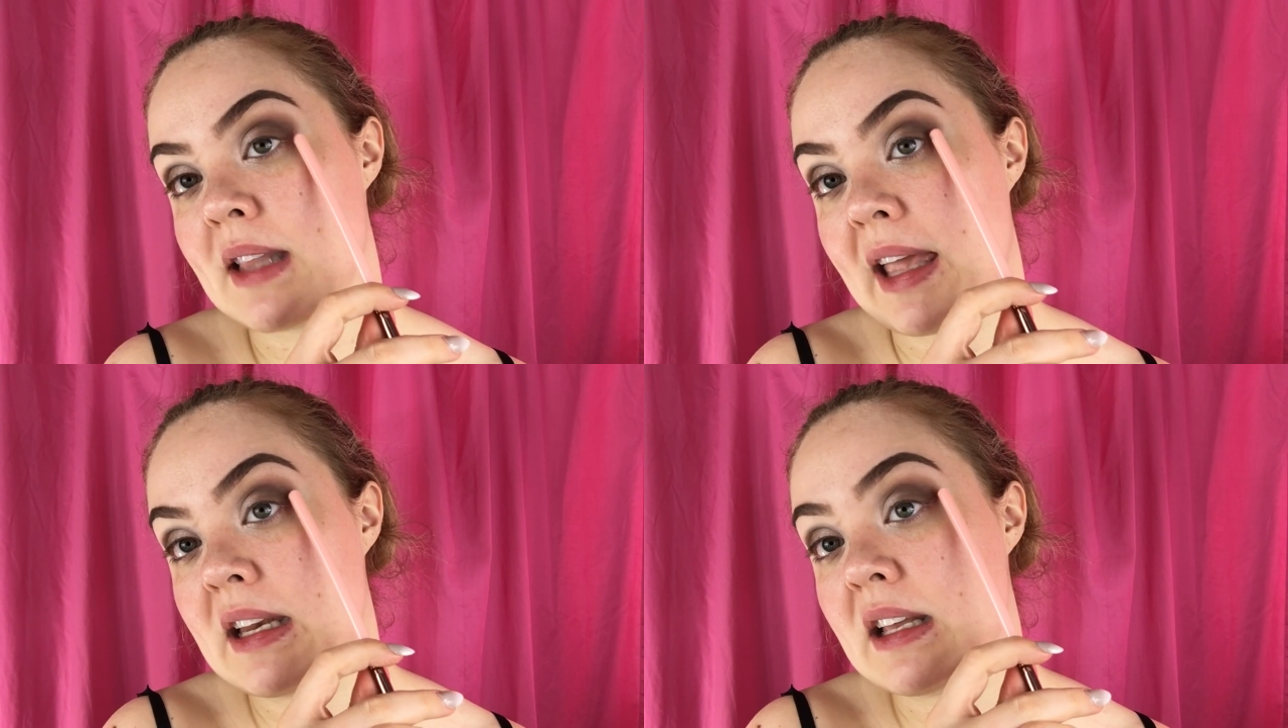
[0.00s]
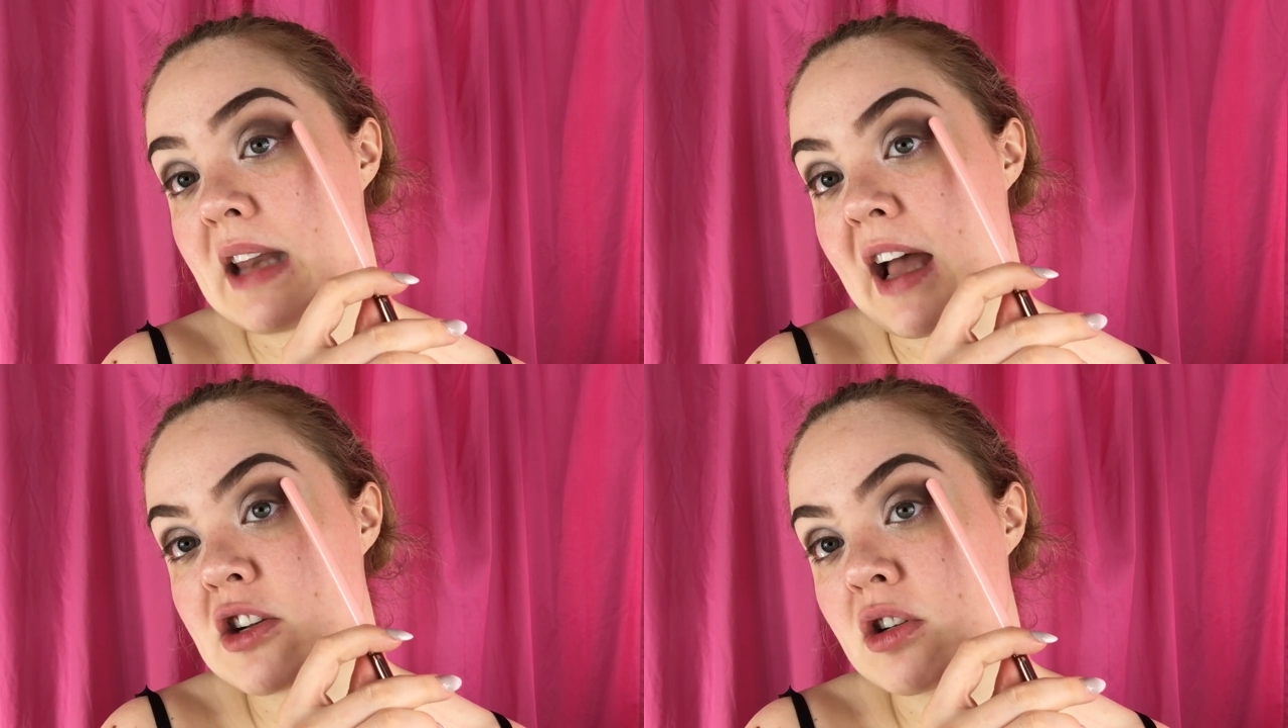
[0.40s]
lighten it
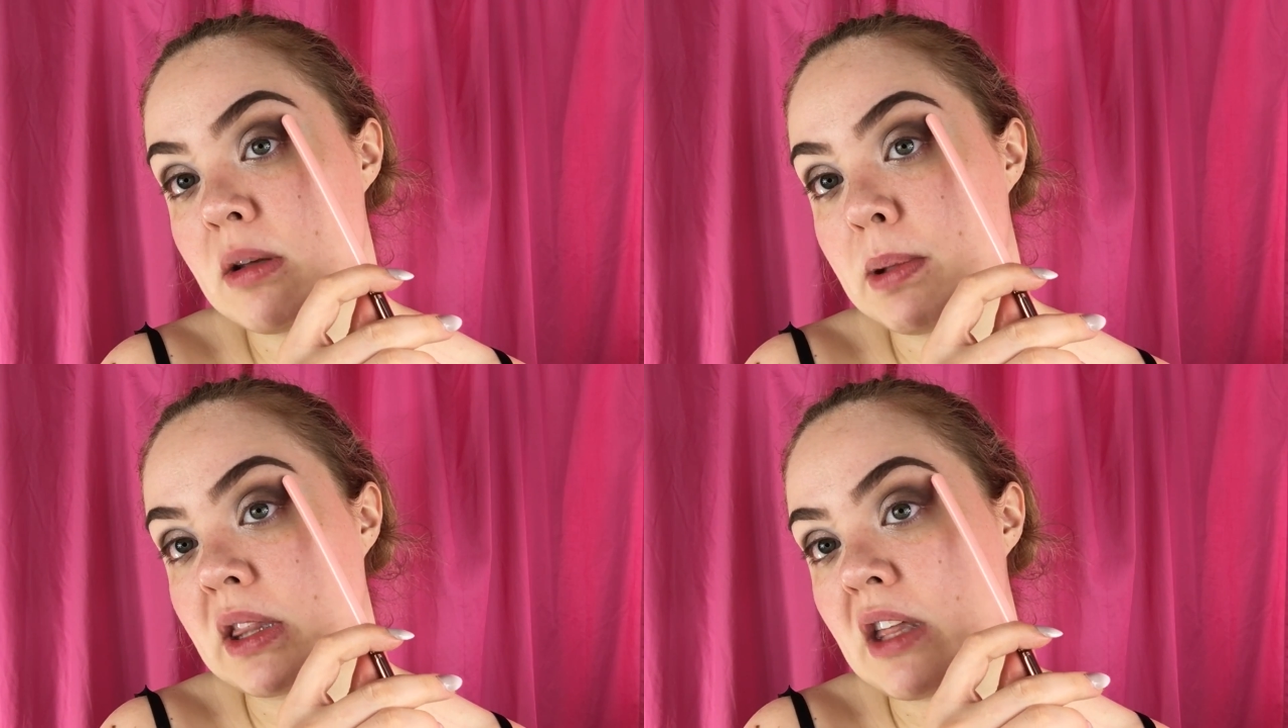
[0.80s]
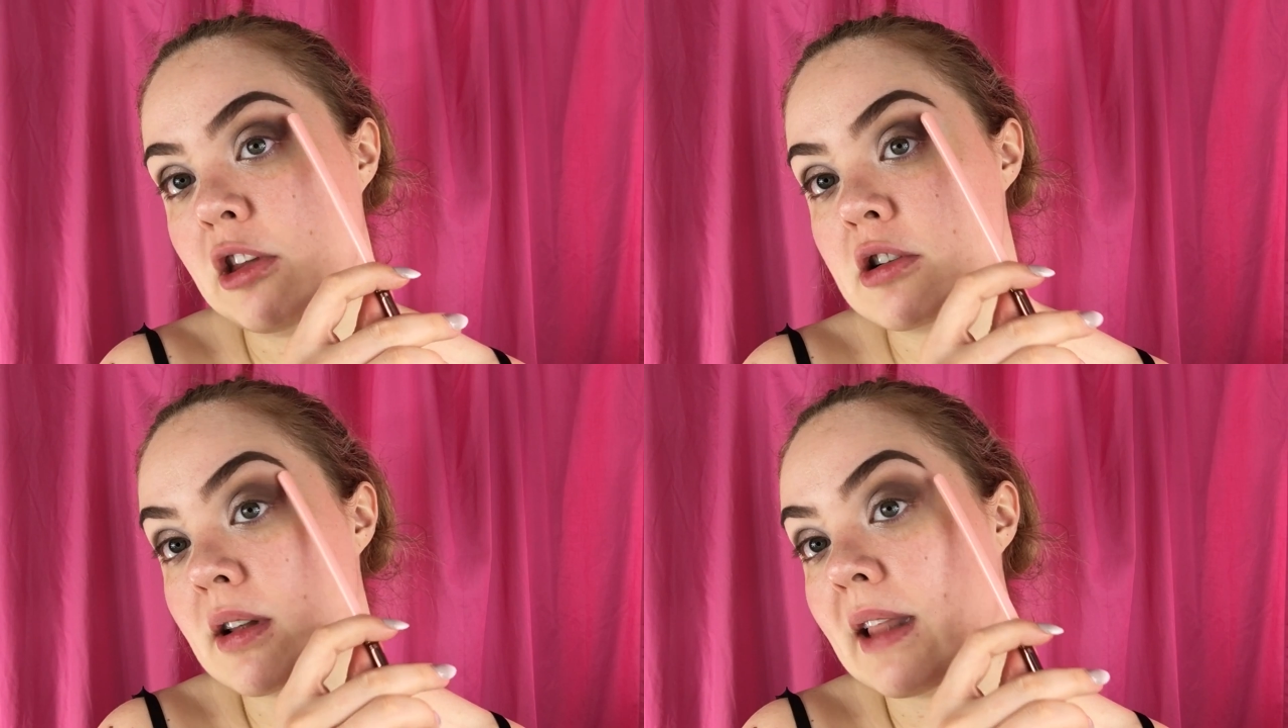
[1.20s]
naturally, but then
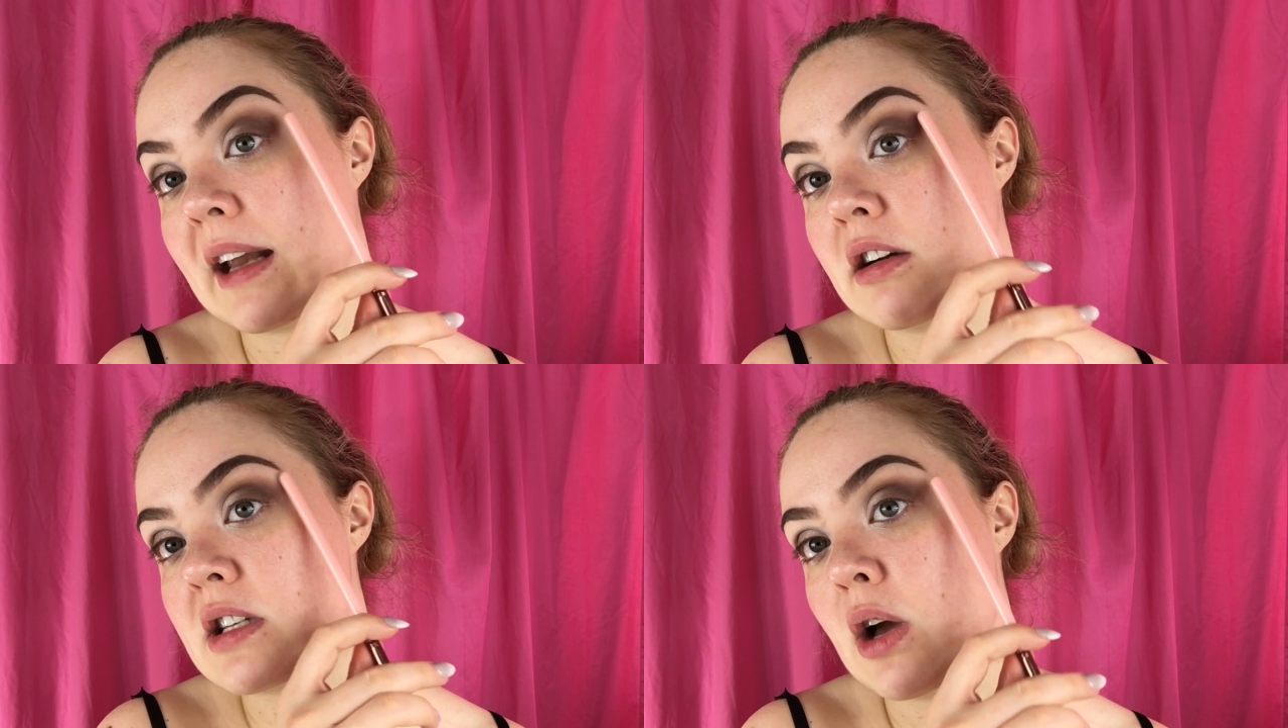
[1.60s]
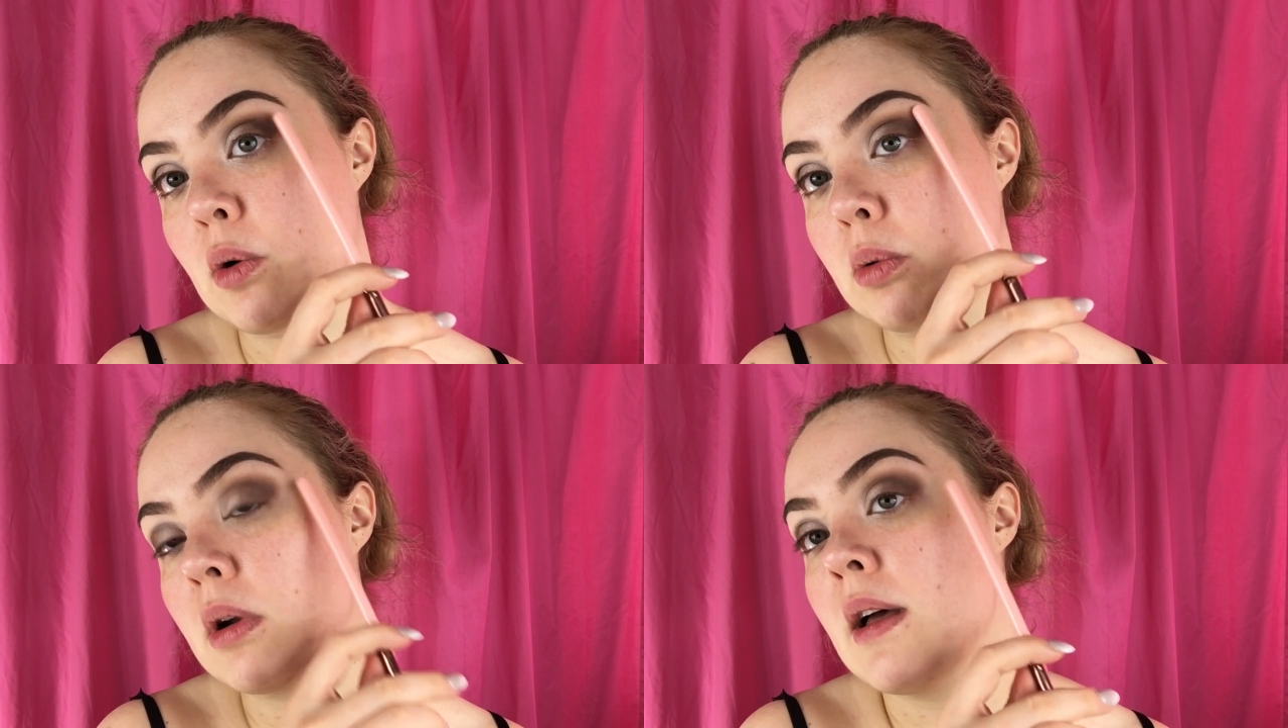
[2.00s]
there's a lighter
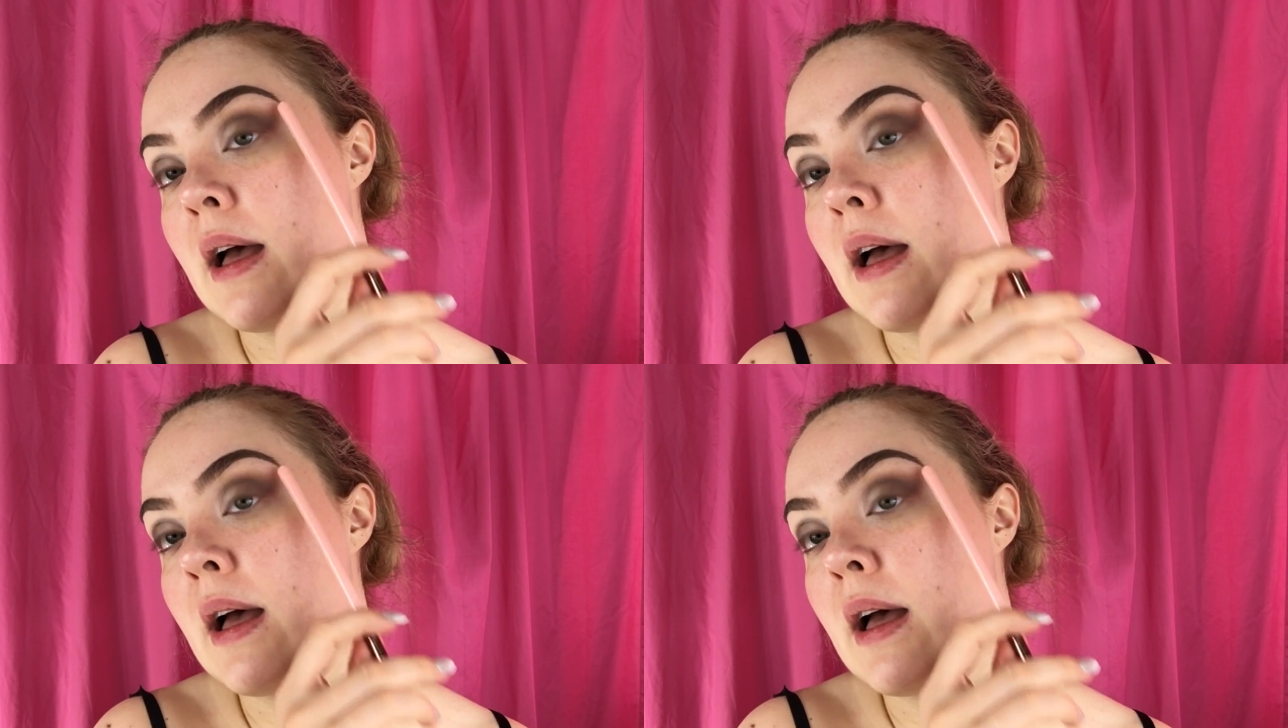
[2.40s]
tone